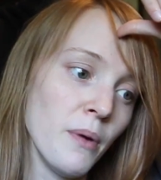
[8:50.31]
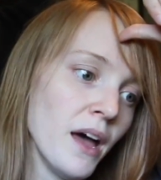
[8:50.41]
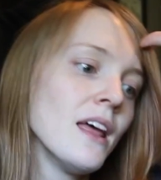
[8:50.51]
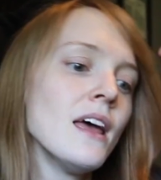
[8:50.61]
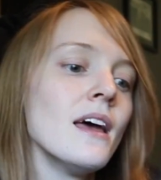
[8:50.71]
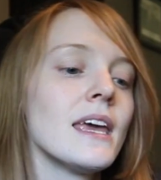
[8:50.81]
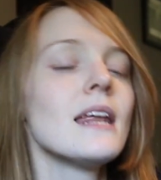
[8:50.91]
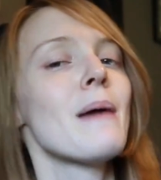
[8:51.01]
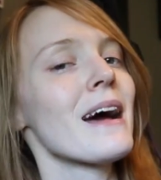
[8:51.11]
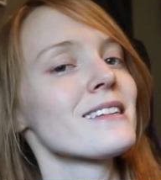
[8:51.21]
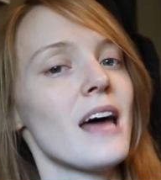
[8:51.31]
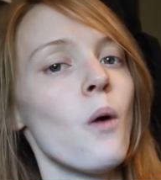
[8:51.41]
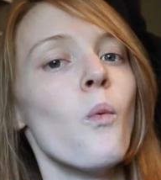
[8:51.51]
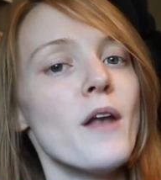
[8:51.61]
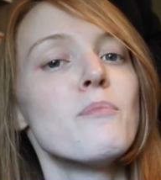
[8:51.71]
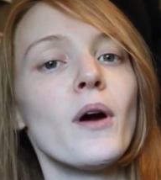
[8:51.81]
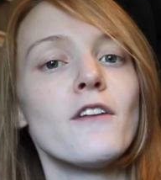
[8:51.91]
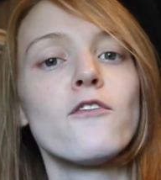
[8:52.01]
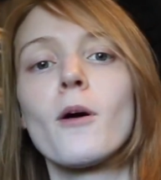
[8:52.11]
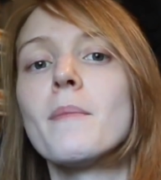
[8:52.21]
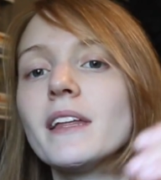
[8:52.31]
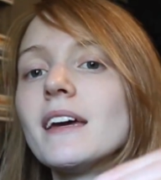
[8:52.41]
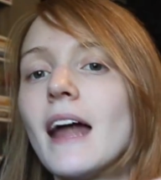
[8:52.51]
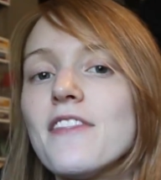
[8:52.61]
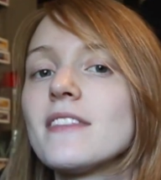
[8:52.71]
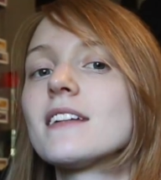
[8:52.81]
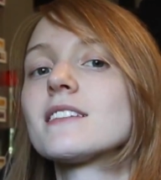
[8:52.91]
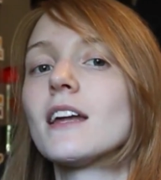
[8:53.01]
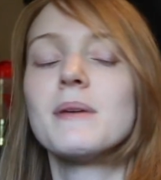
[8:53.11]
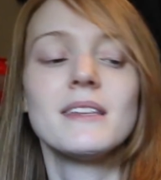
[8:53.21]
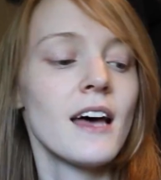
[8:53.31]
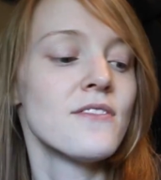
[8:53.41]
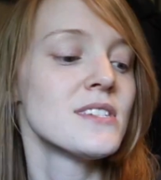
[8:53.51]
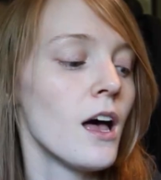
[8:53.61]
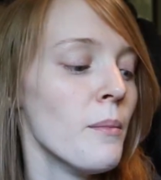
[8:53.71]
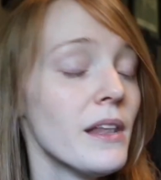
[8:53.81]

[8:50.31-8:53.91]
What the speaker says: But getting back to that 1.4 million, I think that's gonna be a tough sell.